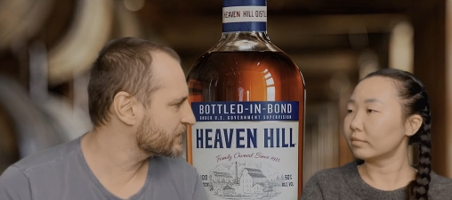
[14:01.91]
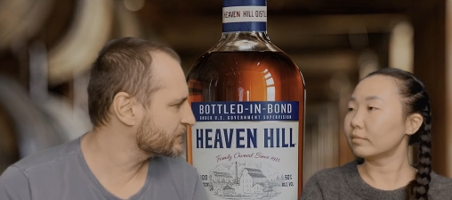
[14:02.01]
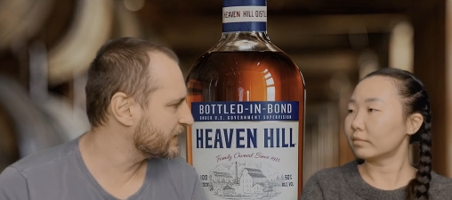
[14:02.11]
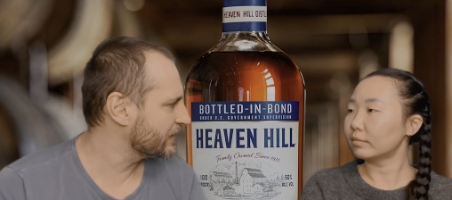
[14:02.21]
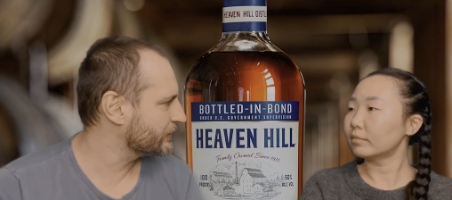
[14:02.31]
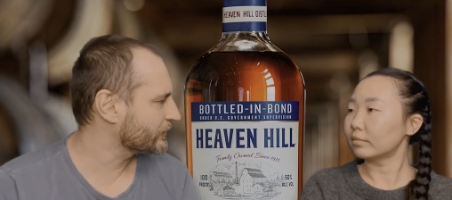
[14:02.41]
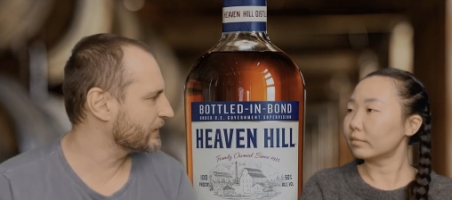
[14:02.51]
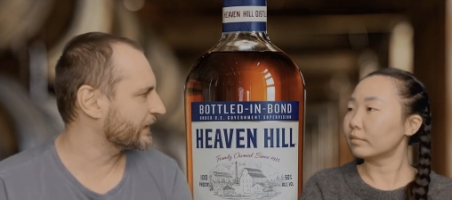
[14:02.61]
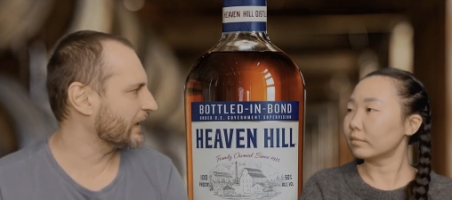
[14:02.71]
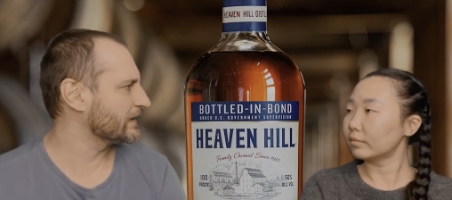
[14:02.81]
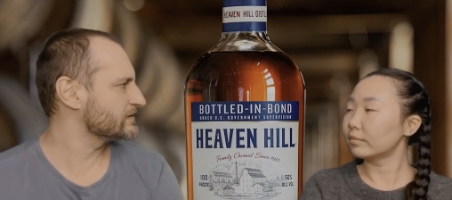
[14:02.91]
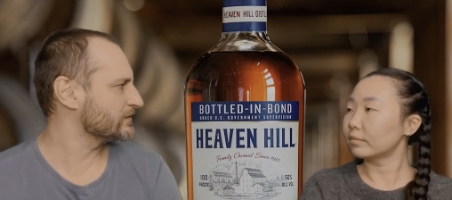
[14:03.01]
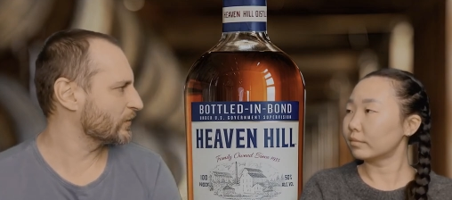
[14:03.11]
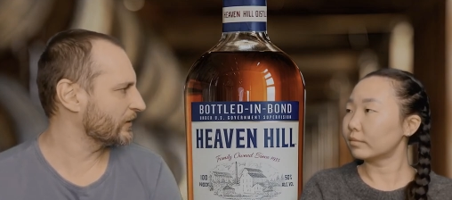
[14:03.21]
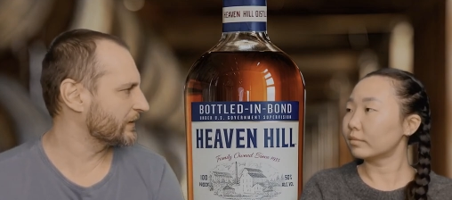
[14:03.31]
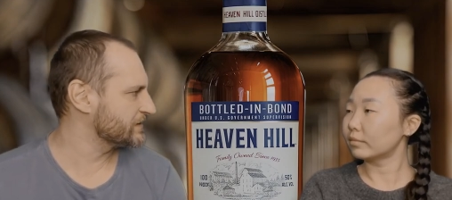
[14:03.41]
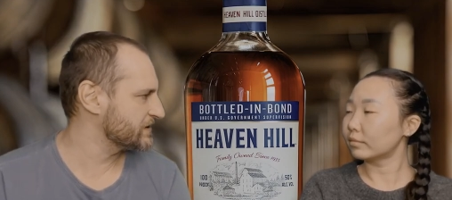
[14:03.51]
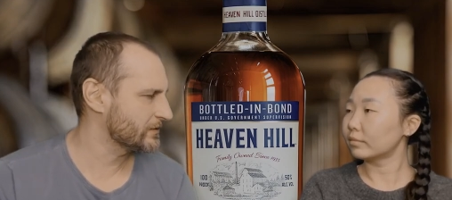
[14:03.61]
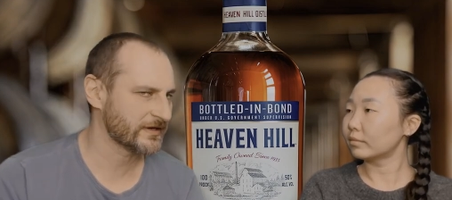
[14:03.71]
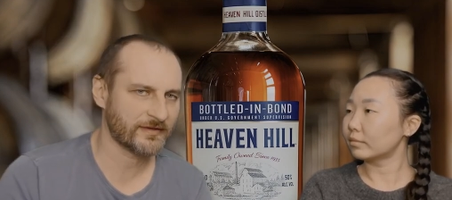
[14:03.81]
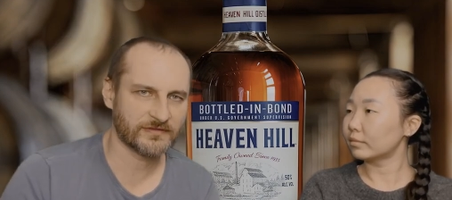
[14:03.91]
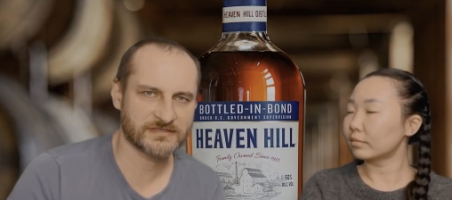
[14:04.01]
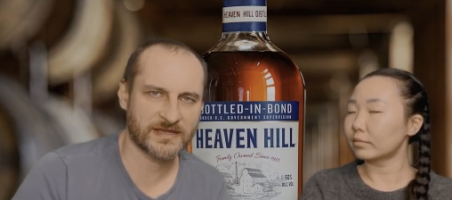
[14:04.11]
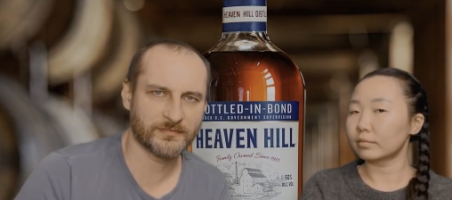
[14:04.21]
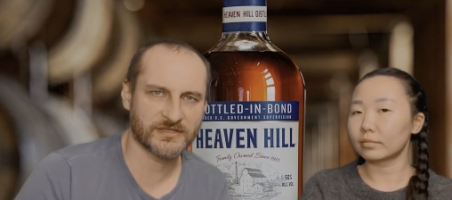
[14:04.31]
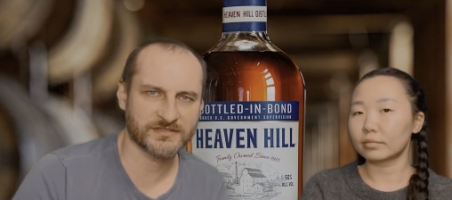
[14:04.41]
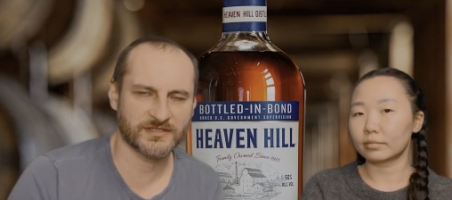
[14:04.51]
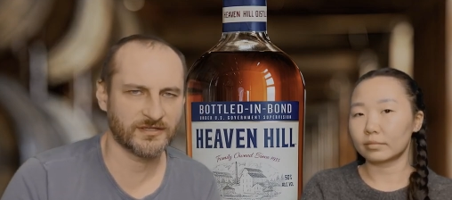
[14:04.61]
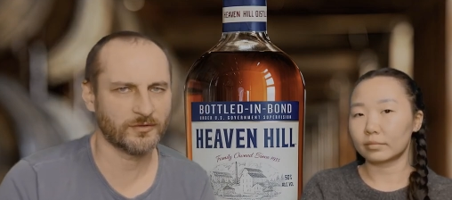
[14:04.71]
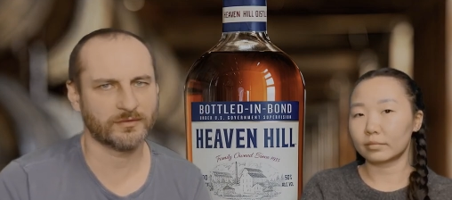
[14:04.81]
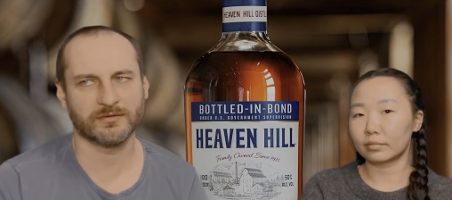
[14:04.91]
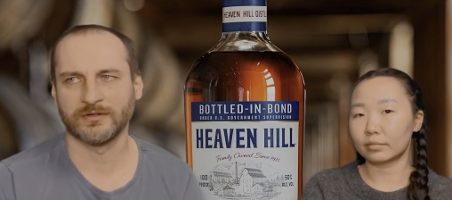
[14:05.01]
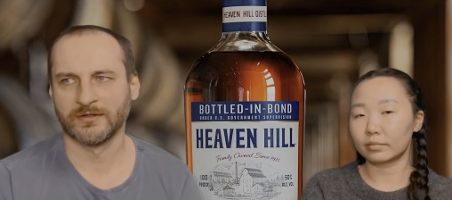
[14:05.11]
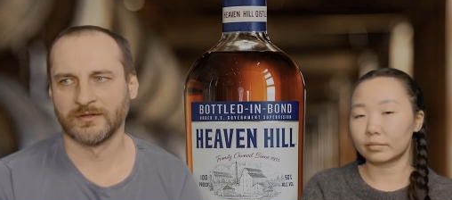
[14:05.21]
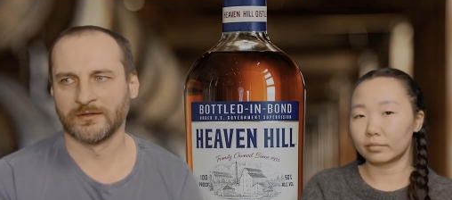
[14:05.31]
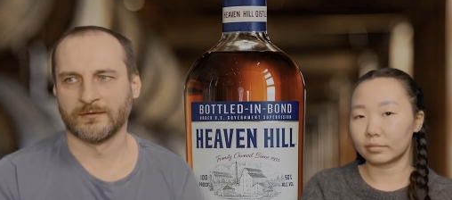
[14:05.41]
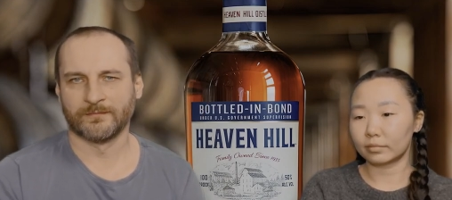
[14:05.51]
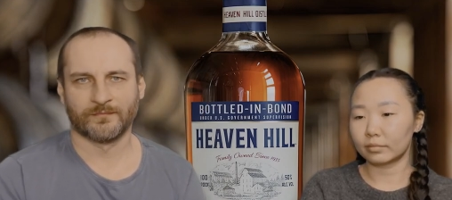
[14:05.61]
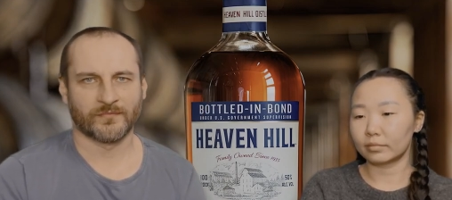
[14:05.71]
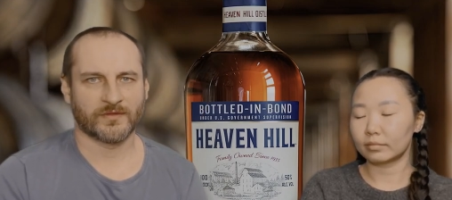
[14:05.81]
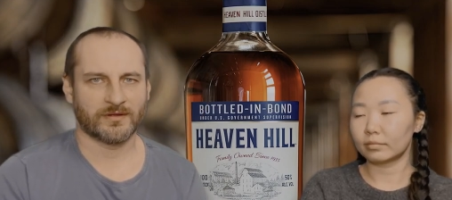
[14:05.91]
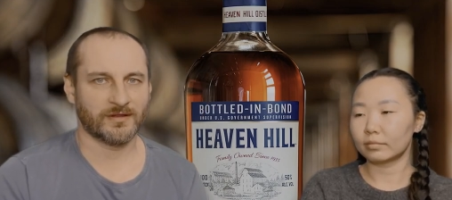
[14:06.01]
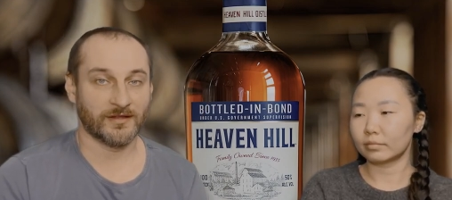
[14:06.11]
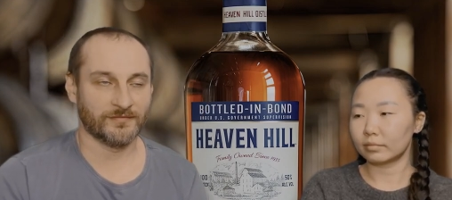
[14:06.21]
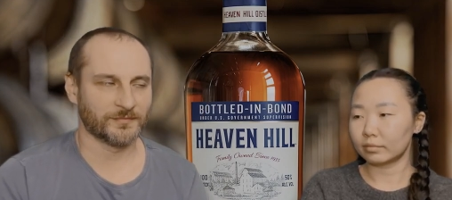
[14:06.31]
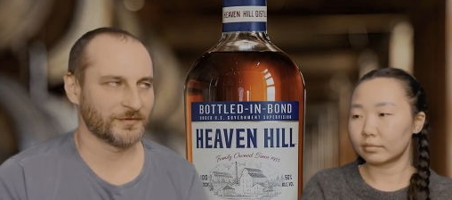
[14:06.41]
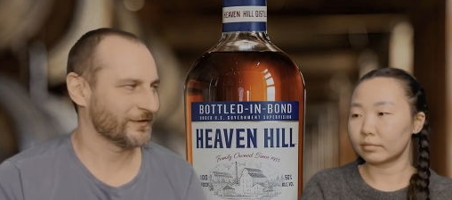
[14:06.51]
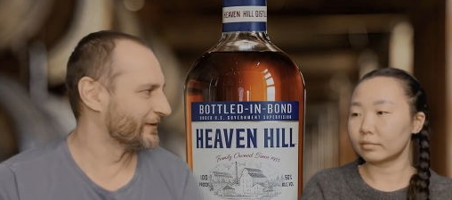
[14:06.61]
Speaker 1: sometimes, or like Ant Weller Antique would have the same dusty note, and I love it, man.